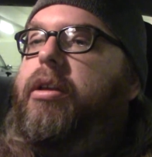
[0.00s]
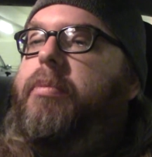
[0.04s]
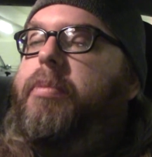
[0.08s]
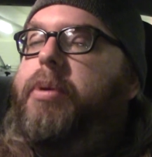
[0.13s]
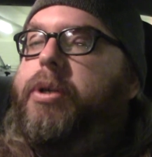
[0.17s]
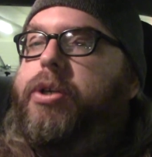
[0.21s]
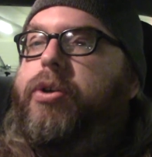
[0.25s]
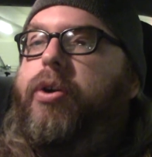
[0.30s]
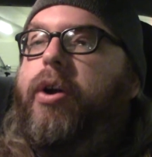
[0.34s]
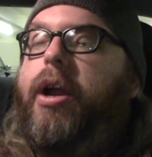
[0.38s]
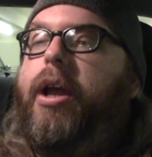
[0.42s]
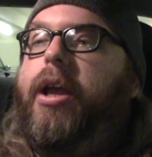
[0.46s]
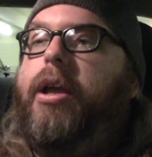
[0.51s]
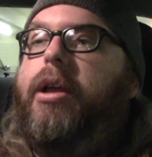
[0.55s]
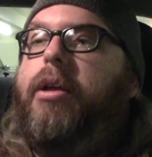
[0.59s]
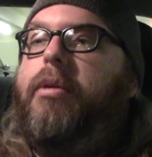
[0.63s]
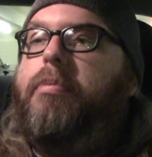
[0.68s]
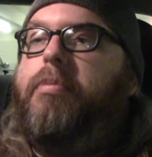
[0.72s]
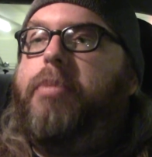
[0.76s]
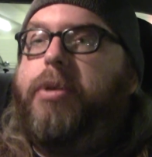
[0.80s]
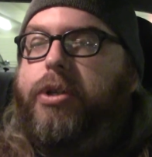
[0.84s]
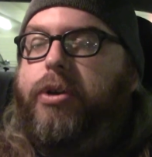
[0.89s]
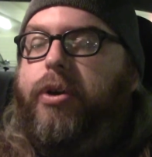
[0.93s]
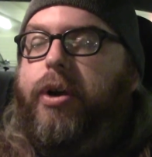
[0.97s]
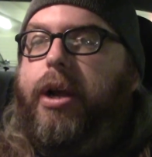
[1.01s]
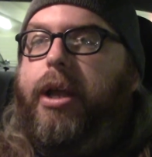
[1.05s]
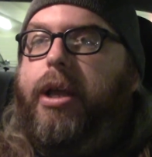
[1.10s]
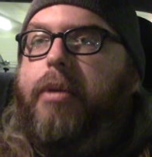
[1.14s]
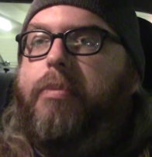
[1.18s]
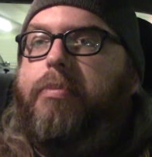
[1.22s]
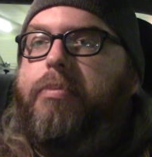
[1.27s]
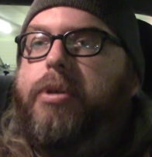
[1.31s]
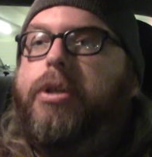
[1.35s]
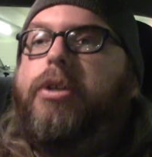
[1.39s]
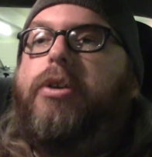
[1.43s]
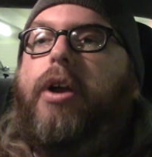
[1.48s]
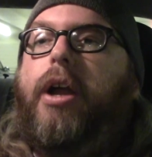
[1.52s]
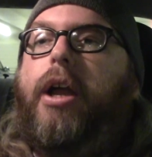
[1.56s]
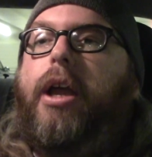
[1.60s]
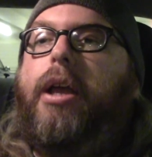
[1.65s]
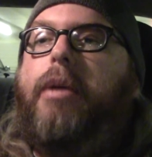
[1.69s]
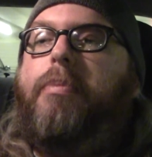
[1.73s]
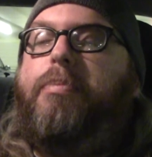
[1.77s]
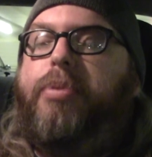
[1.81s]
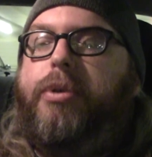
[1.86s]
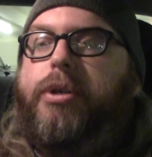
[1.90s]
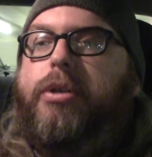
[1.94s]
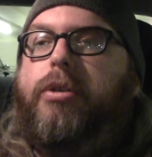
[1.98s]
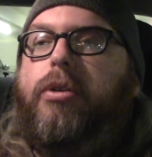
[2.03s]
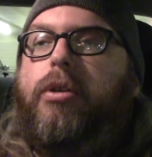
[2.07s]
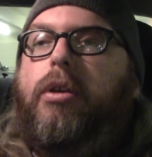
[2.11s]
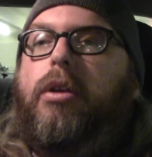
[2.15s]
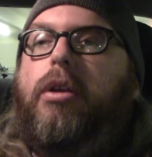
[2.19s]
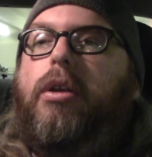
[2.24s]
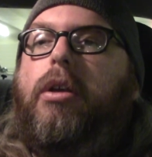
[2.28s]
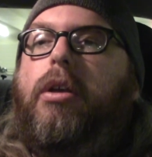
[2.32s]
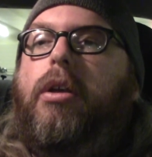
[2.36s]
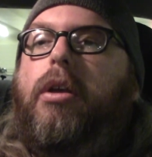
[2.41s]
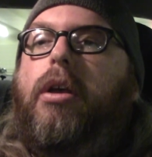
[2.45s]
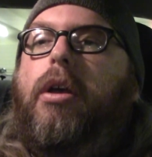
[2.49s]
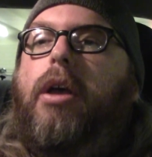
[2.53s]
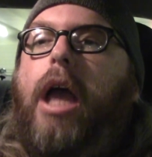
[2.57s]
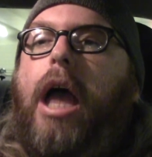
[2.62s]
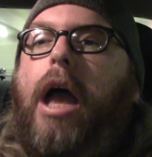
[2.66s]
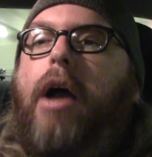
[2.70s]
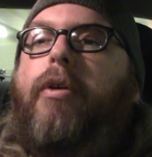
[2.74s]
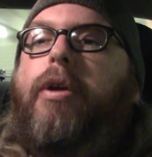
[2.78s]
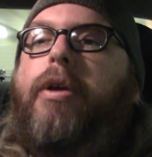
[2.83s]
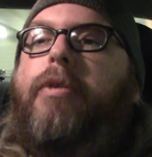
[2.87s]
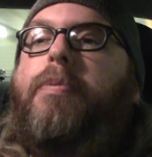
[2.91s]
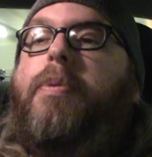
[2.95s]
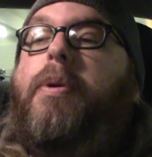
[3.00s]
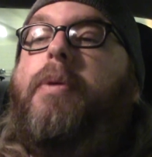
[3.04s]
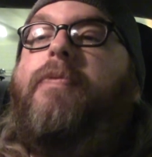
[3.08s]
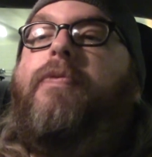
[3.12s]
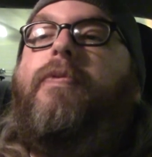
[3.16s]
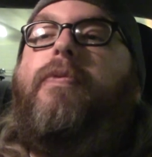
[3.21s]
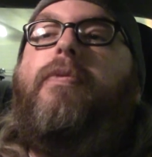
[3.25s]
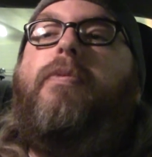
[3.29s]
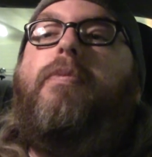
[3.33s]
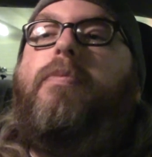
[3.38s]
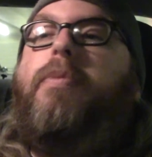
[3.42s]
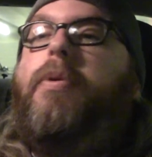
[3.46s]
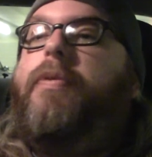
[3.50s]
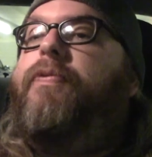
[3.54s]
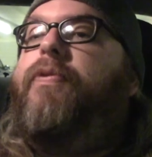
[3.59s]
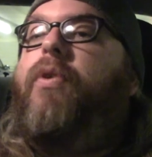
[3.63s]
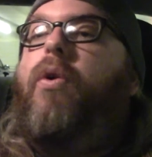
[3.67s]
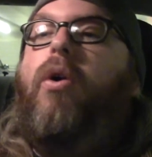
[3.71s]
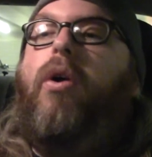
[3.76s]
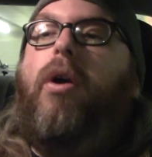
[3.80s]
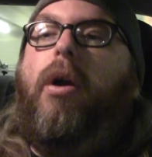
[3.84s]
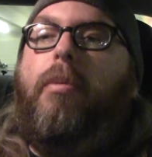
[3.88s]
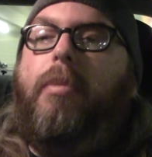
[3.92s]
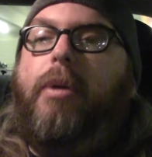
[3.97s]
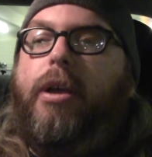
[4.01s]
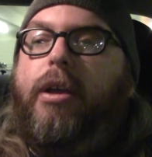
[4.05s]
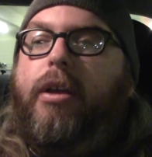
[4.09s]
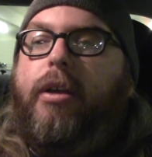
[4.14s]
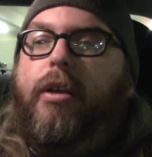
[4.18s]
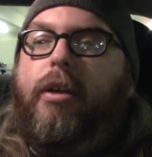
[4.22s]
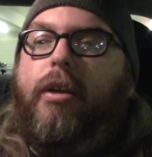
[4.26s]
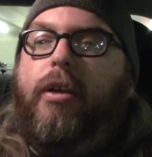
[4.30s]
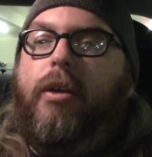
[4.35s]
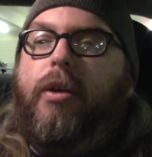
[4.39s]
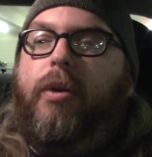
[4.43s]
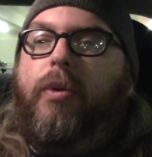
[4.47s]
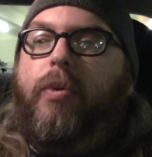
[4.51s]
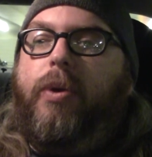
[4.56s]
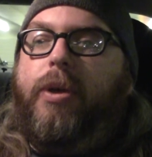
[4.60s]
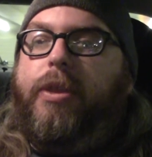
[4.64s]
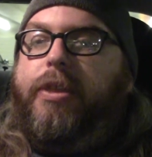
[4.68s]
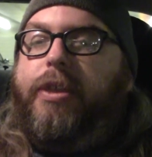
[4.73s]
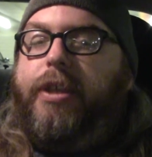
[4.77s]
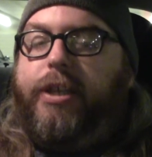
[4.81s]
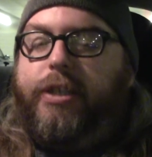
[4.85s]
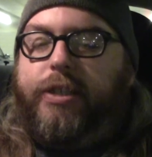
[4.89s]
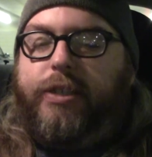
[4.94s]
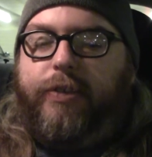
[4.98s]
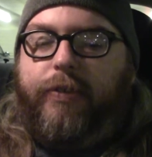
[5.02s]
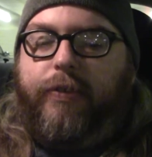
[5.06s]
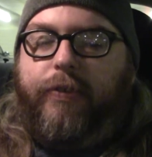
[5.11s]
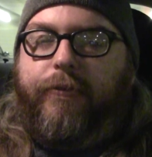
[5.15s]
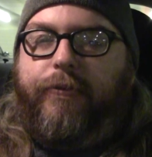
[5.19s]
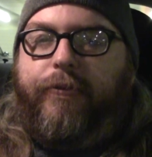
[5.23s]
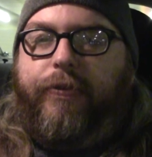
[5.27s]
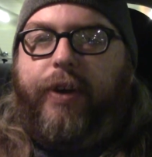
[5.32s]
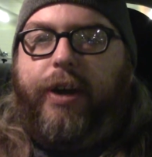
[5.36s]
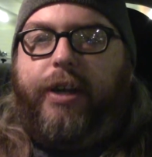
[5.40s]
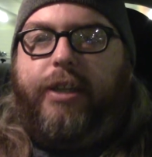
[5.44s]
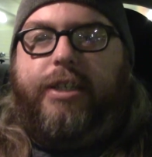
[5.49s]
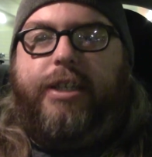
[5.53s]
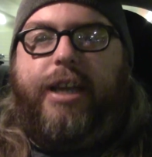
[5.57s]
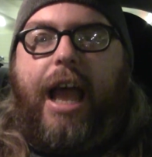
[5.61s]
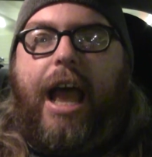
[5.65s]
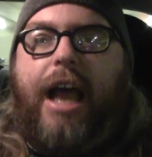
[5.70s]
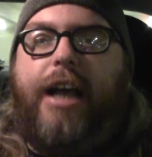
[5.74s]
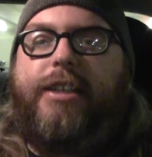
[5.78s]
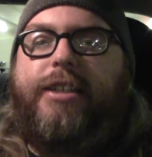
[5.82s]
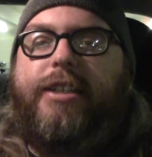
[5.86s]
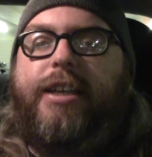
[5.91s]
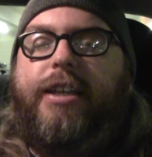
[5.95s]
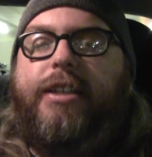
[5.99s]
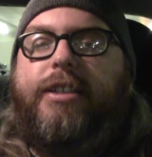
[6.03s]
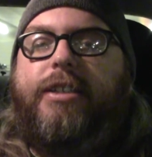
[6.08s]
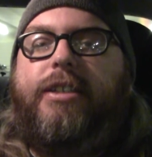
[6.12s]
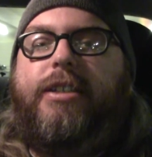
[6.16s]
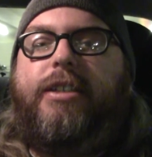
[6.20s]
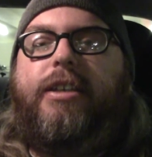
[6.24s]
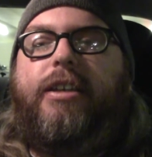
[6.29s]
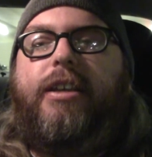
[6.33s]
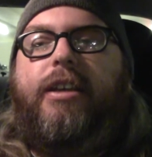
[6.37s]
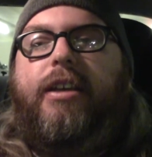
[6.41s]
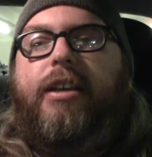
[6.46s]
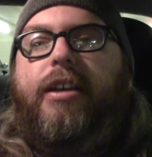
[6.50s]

betray, betray, betray, betray how he would perform with this French accent.